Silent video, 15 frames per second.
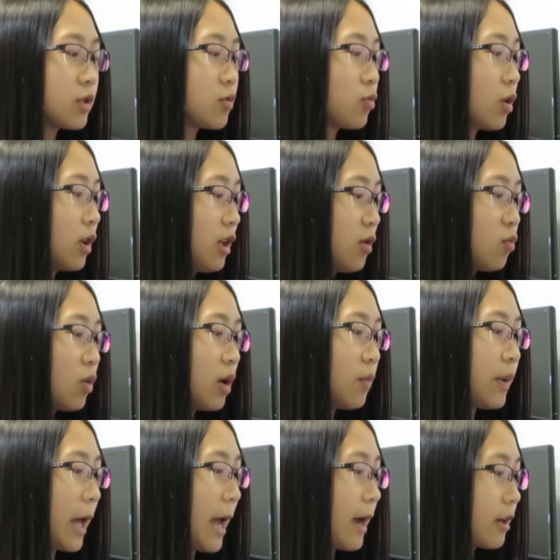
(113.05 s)
It's really well
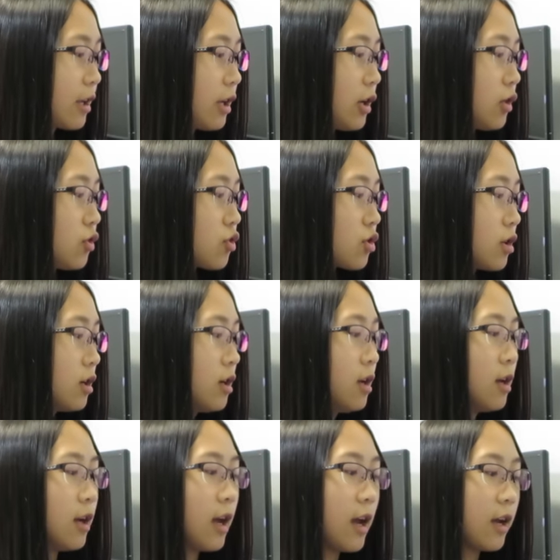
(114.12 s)
packaged,
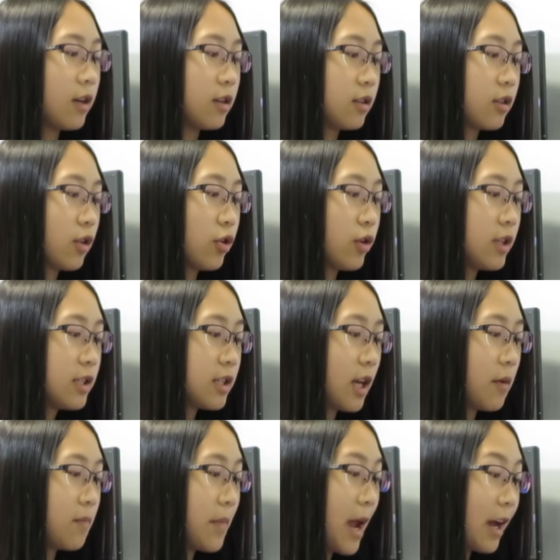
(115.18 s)
and there is
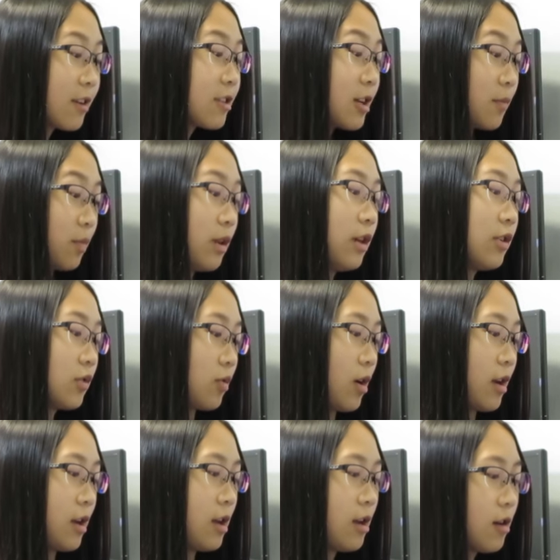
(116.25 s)
a magnet piece
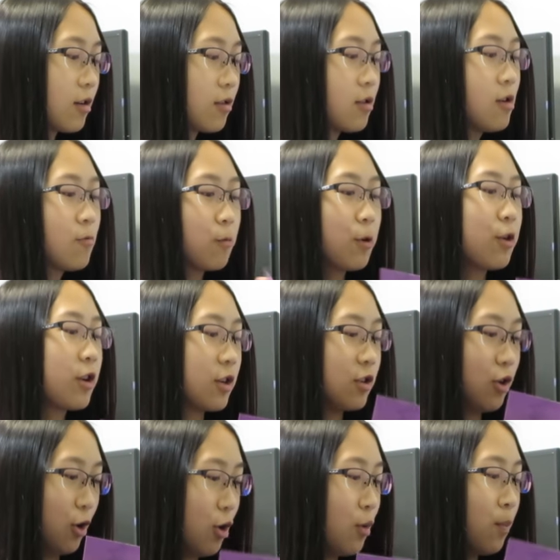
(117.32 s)
right here where you
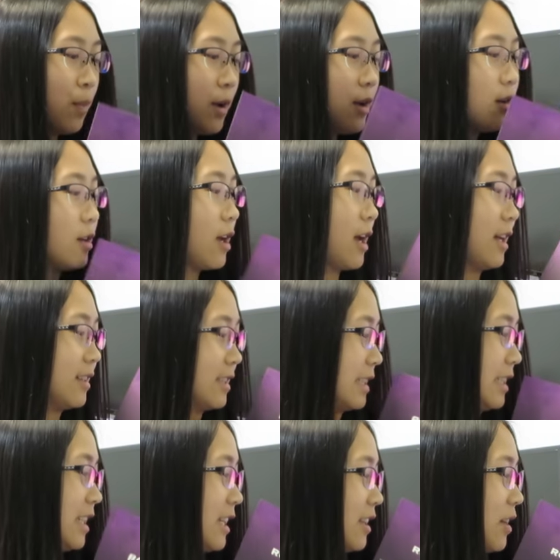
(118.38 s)
can open and
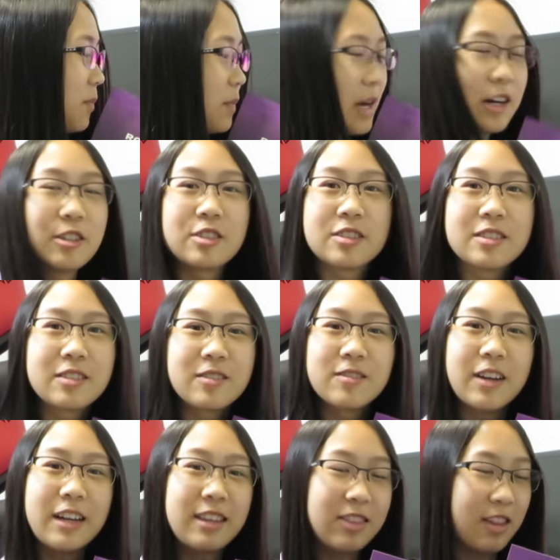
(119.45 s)
see the mouse
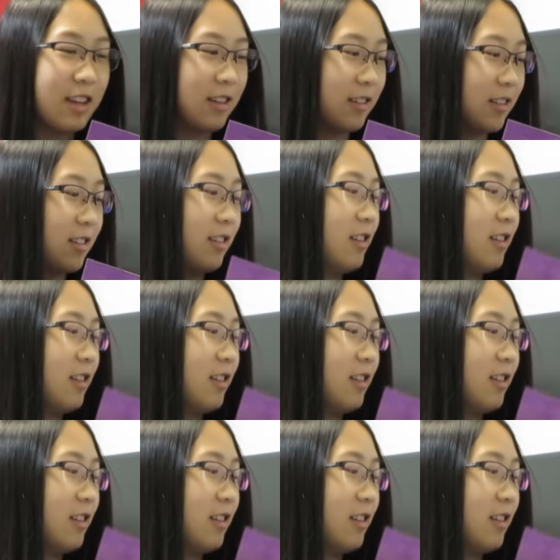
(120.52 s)
right there.